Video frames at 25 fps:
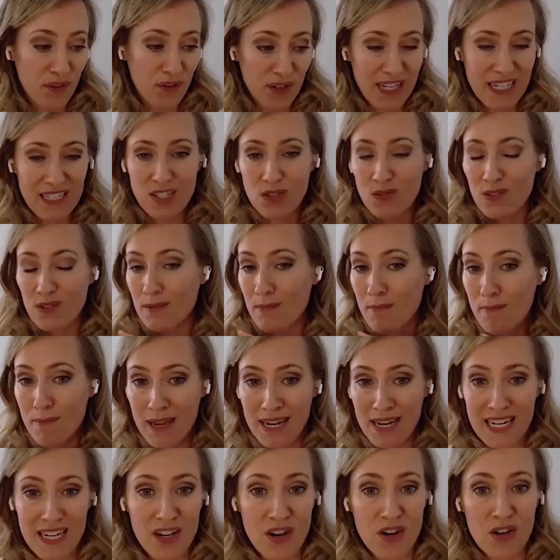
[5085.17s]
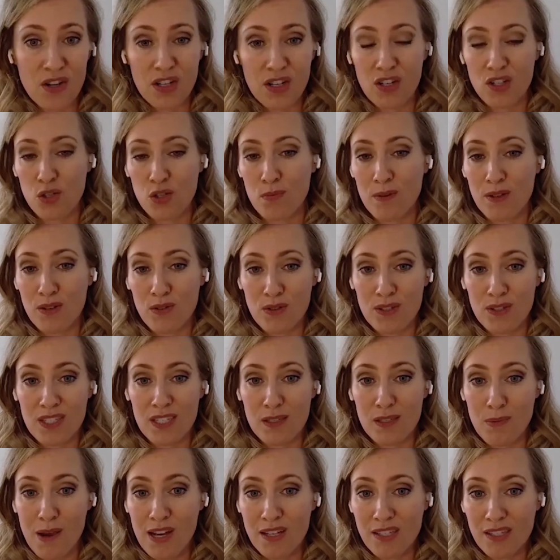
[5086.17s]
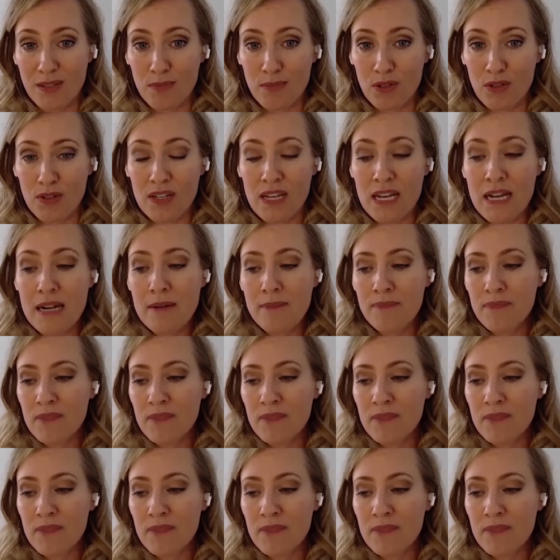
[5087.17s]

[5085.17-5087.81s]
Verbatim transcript: free to as many young entrepreneurs as possible.